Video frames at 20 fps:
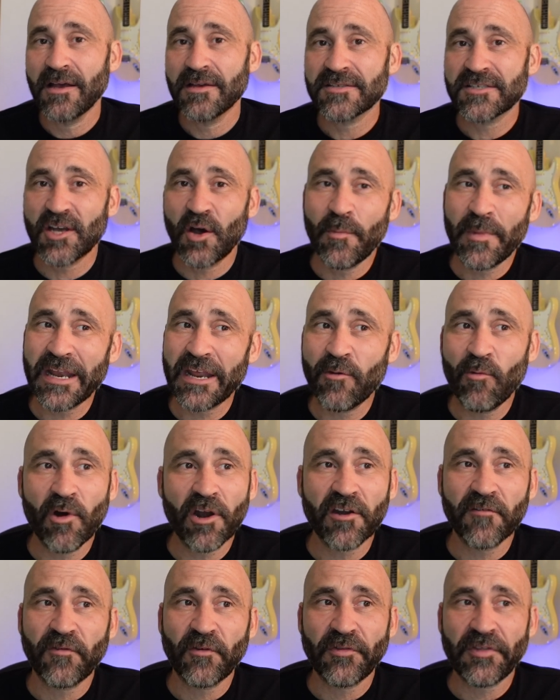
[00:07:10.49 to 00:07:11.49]
So many
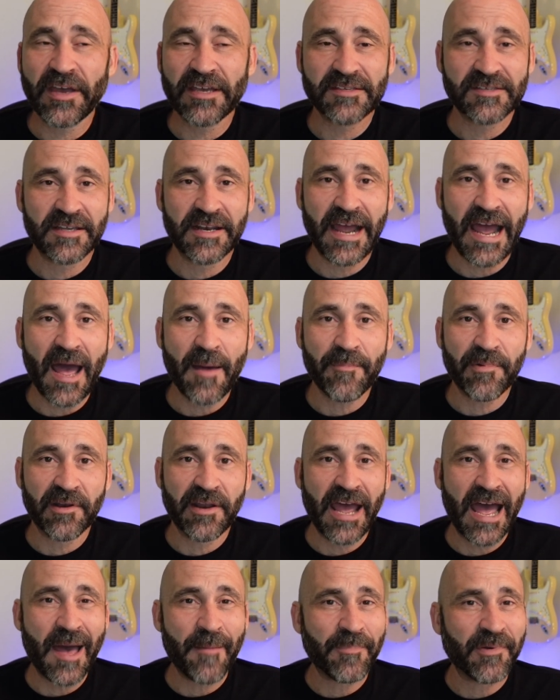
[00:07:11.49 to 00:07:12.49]
wonderful things that happen
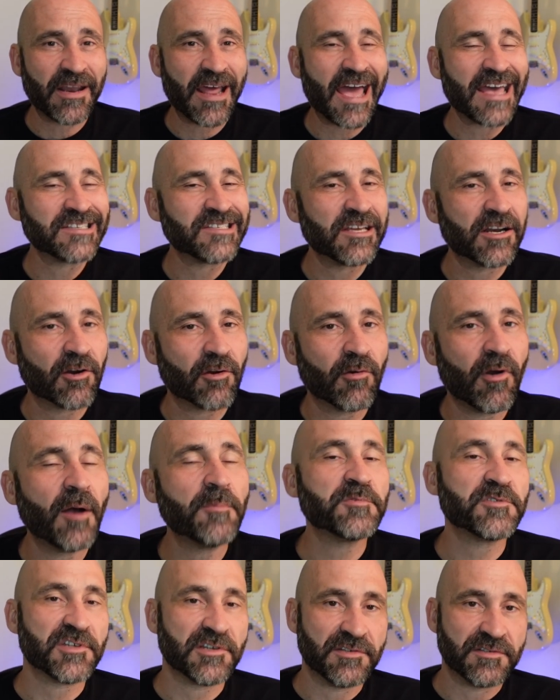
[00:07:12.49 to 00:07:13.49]
happen as
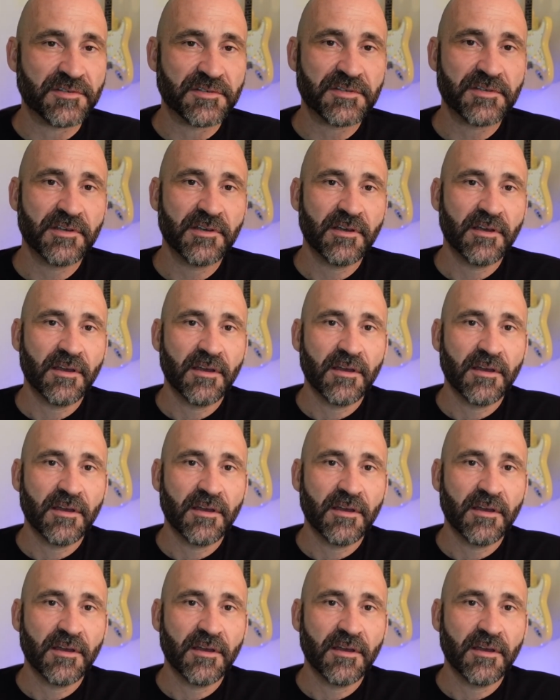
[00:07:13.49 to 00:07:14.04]
interruptions.